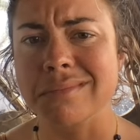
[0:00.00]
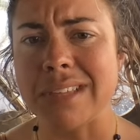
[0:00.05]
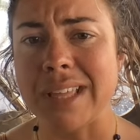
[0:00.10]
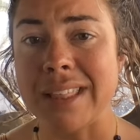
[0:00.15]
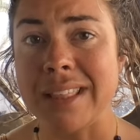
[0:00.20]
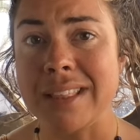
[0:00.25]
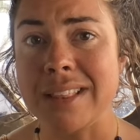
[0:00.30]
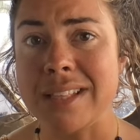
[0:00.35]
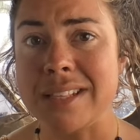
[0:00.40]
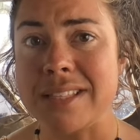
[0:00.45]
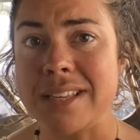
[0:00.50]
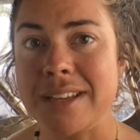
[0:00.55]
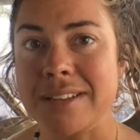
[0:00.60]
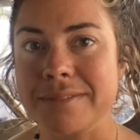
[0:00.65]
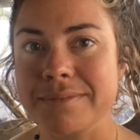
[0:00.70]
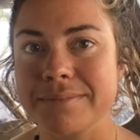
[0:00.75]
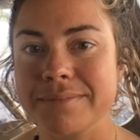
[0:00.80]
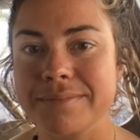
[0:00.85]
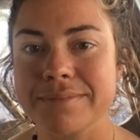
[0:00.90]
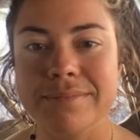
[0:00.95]
think that's it.
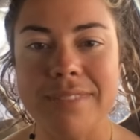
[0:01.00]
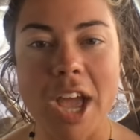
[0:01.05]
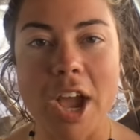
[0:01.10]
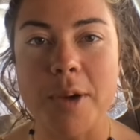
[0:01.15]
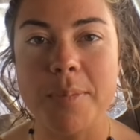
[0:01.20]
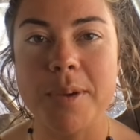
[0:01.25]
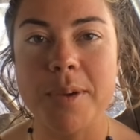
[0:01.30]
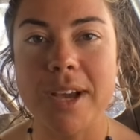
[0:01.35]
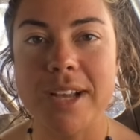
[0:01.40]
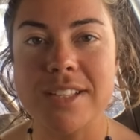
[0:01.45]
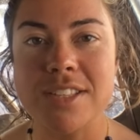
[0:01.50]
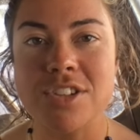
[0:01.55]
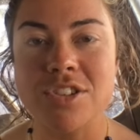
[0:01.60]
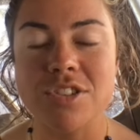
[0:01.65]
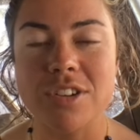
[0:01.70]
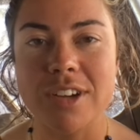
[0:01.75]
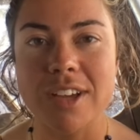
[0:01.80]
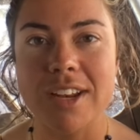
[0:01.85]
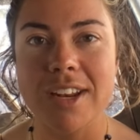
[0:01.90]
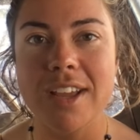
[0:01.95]
I hope you guys
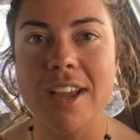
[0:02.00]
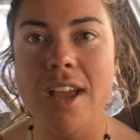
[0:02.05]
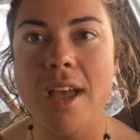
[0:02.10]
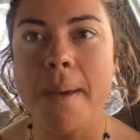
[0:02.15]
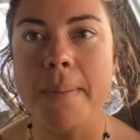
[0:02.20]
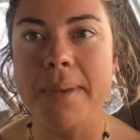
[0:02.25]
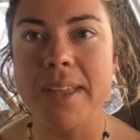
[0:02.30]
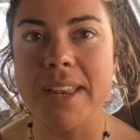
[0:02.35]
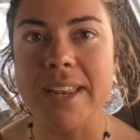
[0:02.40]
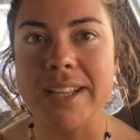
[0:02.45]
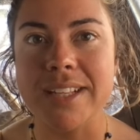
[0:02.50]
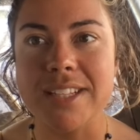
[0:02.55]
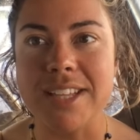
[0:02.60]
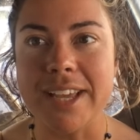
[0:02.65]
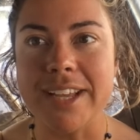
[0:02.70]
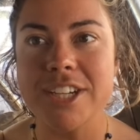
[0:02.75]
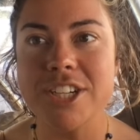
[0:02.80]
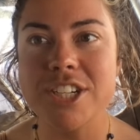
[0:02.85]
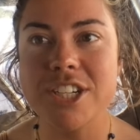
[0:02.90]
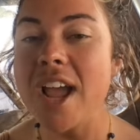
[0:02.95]
enjoyed meeting
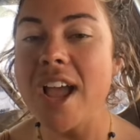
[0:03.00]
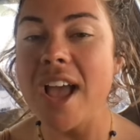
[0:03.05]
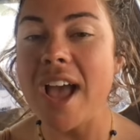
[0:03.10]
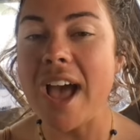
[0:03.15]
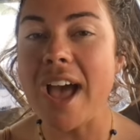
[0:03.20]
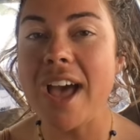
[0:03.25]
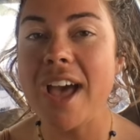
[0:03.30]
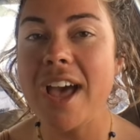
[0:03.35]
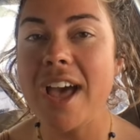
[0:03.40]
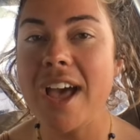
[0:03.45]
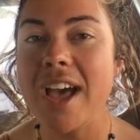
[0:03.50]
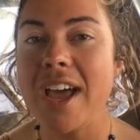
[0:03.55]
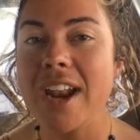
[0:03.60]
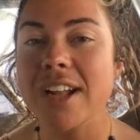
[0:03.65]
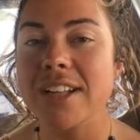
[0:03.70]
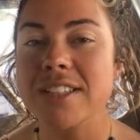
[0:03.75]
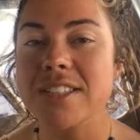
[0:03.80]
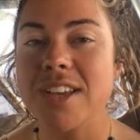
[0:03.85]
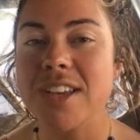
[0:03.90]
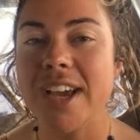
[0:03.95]
Tish, and
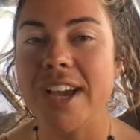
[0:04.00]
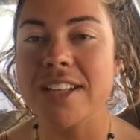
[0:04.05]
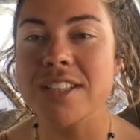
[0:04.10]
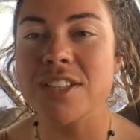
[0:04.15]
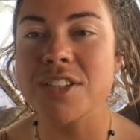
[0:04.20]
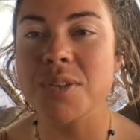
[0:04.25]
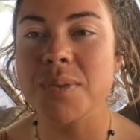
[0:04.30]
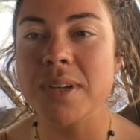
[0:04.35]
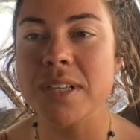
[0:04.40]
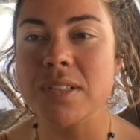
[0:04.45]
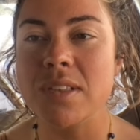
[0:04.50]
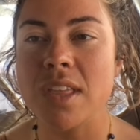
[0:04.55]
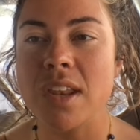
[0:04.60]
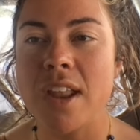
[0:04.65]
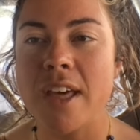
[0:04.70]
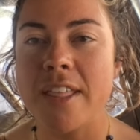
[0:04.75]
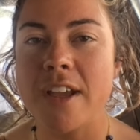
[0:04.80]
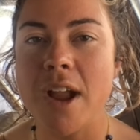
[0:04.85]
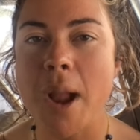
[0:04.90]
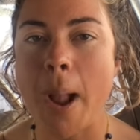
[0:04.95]
I'll see you guys in 2 weeks with
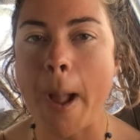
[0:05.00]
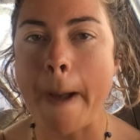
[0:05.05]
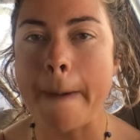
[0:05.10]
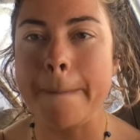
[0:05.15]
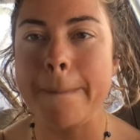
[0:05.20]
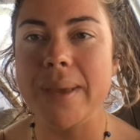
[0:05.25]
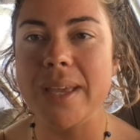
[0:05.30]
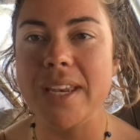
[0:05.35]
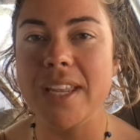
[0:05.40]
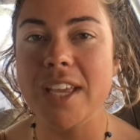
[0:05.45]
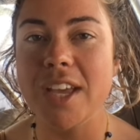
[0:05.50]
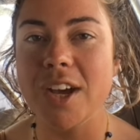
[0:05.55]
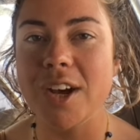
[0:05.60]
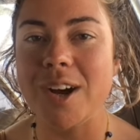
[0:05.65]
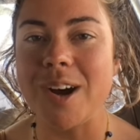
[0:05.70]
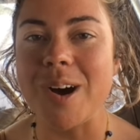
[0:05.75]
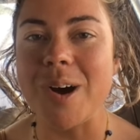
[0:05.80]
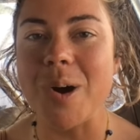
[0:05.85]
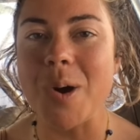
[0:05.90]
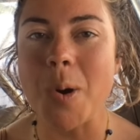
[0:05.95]
another
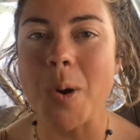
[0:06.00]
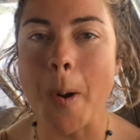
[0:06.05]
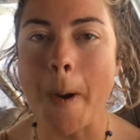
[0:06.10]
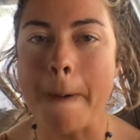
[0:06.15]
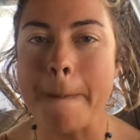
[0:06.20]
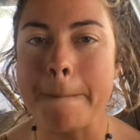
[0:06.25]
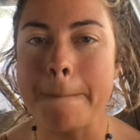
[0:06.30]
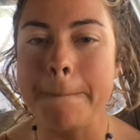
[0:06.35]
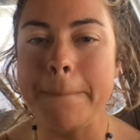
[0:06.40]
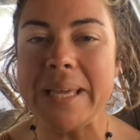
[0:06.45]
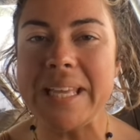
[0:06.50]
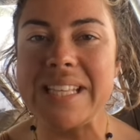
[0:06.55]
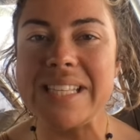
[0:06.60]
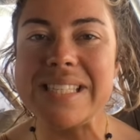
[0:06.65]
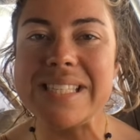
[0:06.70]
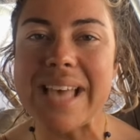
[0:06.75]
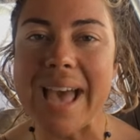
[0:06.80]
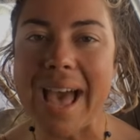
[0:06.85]
video. Peace